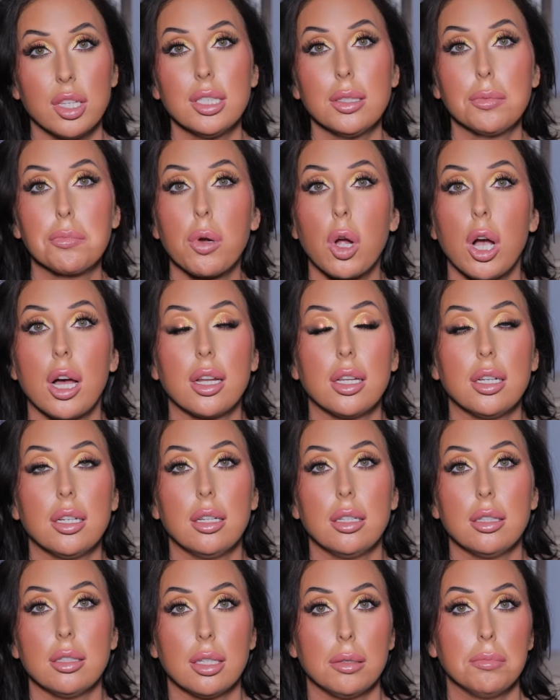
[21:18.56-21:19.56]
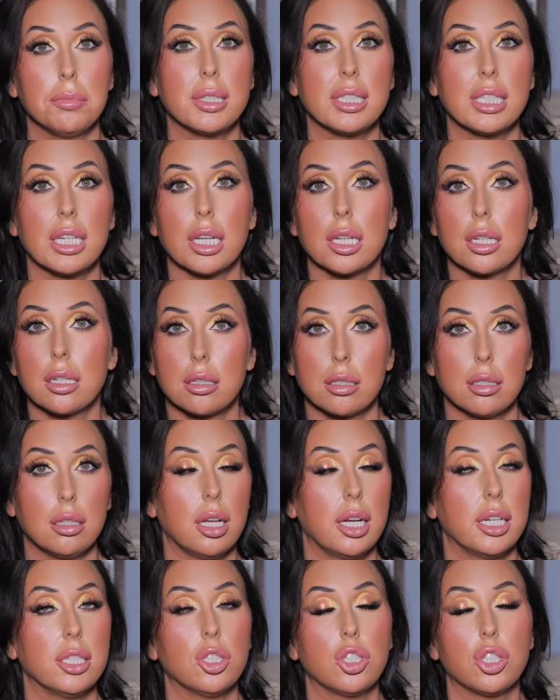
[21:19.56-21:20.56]
This Prada Lipstick
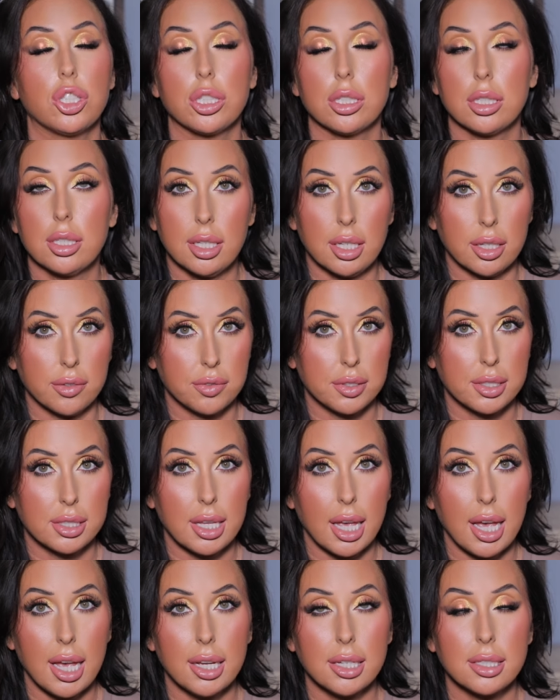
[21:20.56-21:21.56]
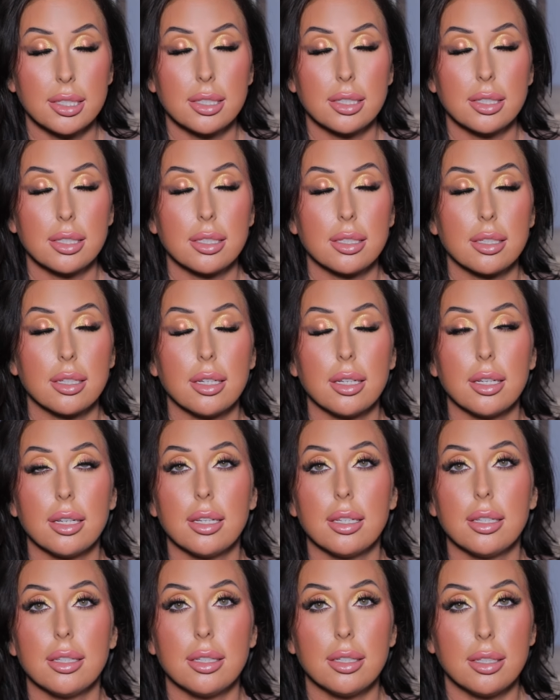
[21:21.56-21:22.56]
Clutch gift set,
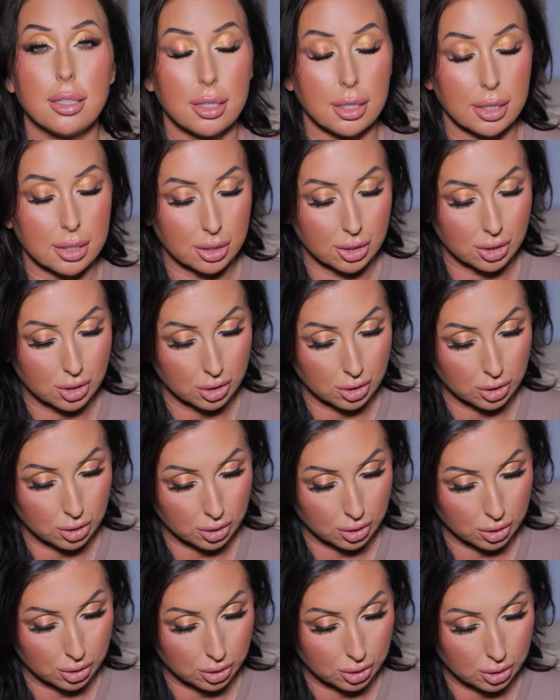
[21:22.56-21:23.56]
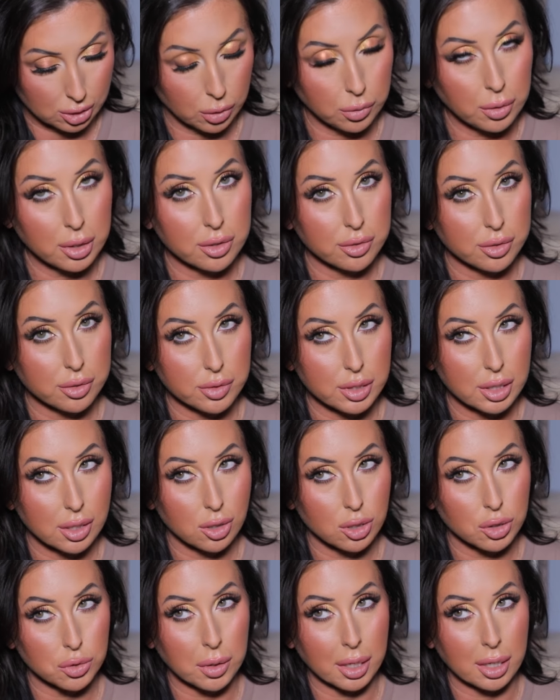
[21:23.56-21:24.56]
it's two hundred fifty
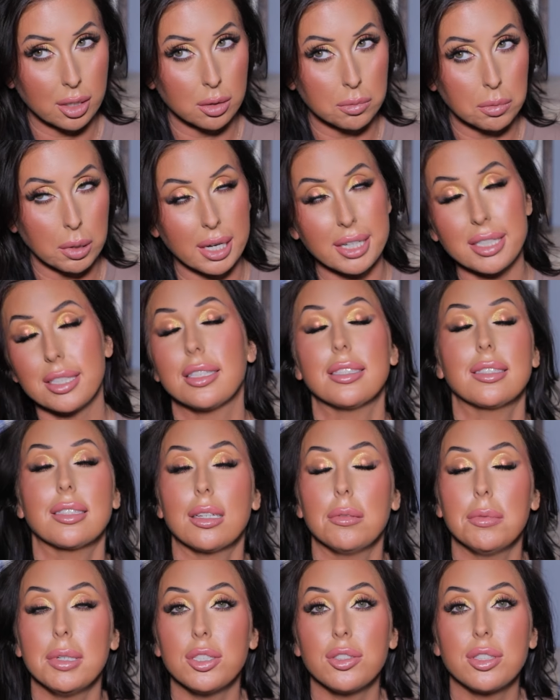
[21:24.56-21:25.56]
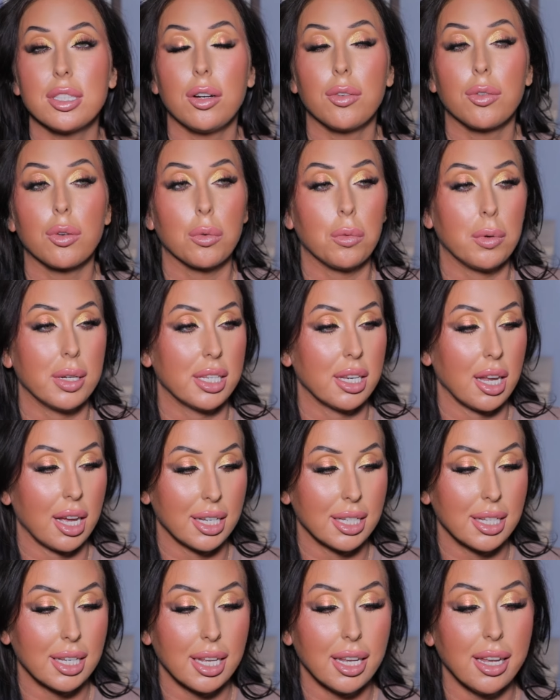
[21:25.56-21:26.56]
dollars regular price. It's gonna be on sale for one
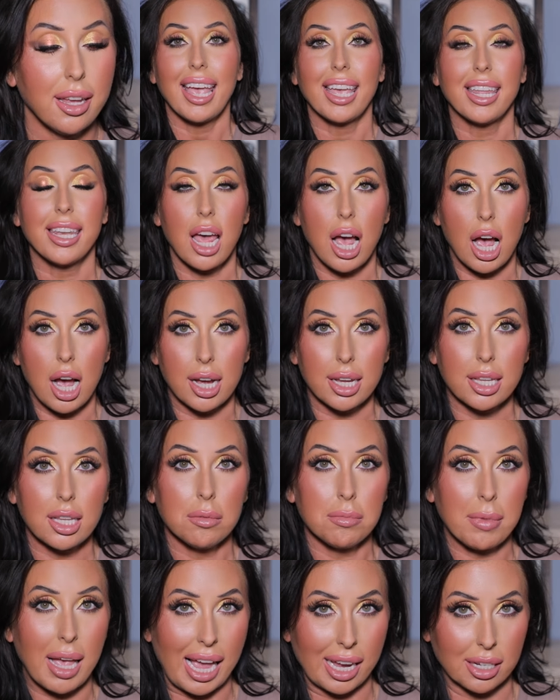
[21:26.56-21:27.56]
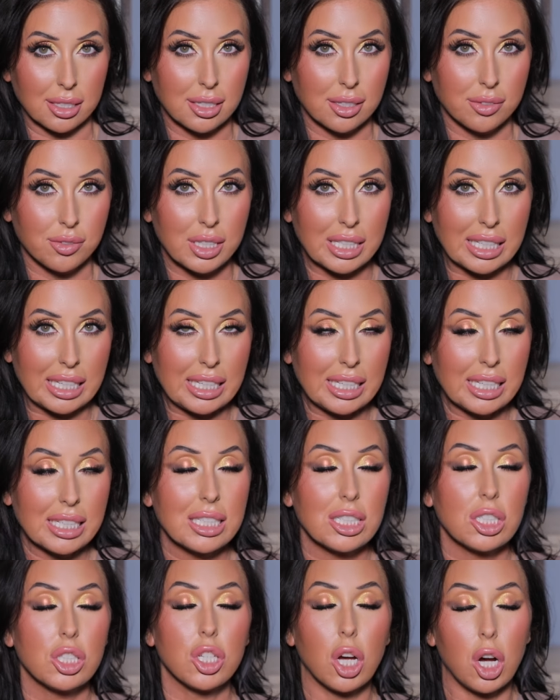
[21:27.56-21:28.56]
ninety, and I am actively
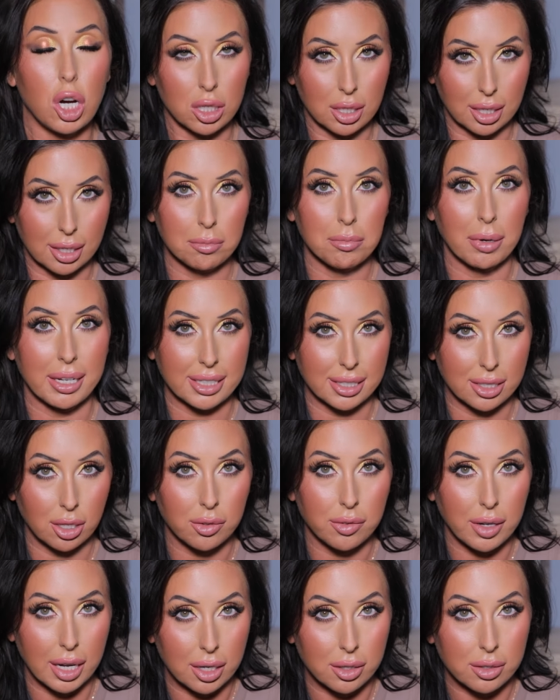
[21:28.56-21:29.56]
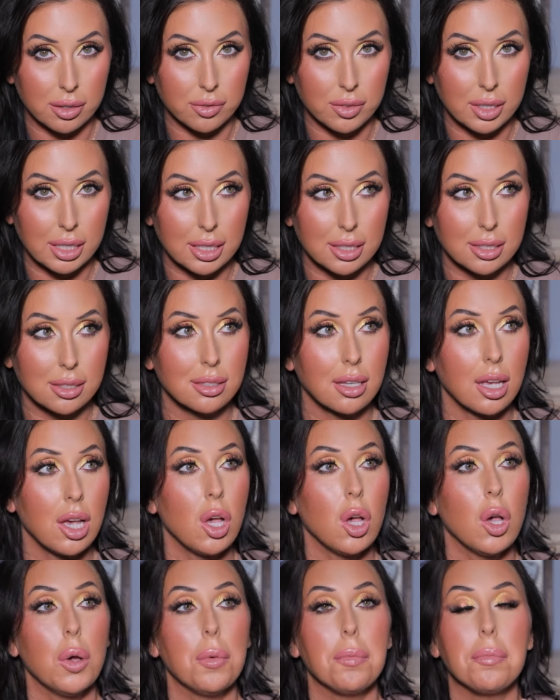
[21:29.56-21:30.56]
talking myself out of this
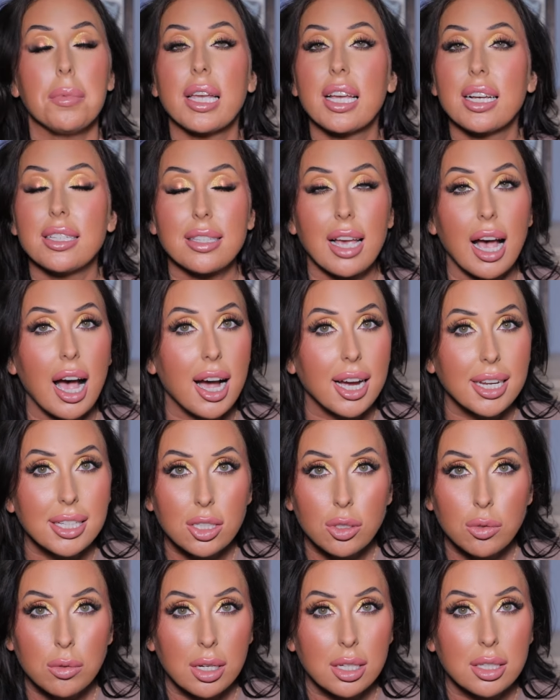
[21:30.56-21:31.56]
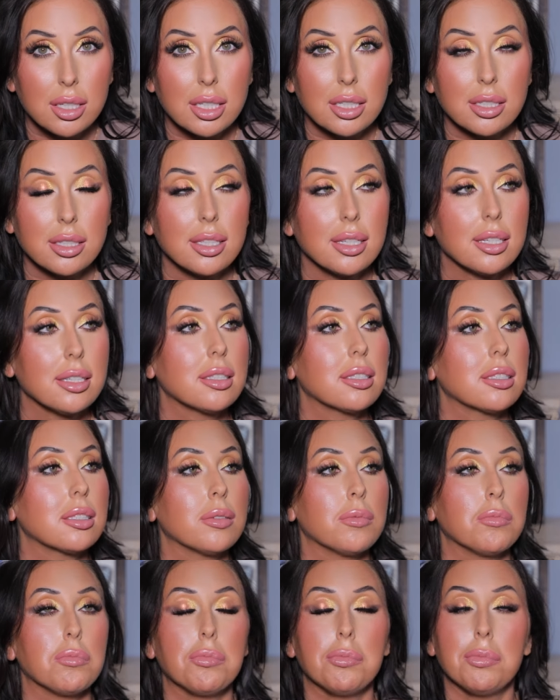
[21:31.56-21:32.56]
because I do not need this,
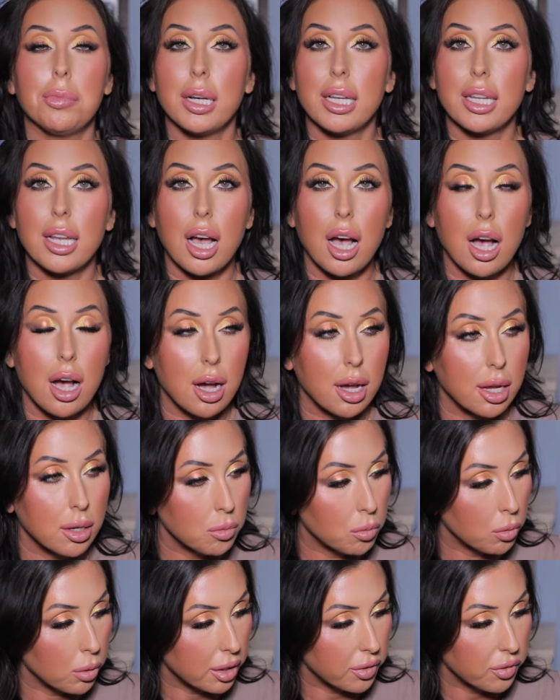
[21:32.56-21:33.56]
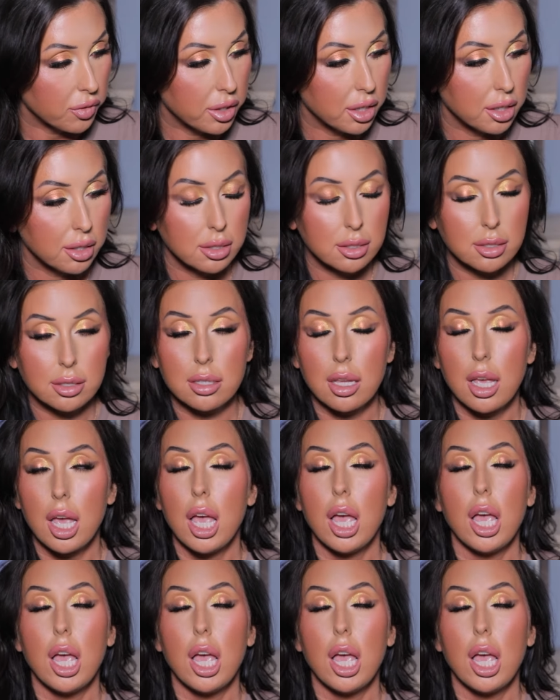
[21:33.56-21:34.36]
but I want this.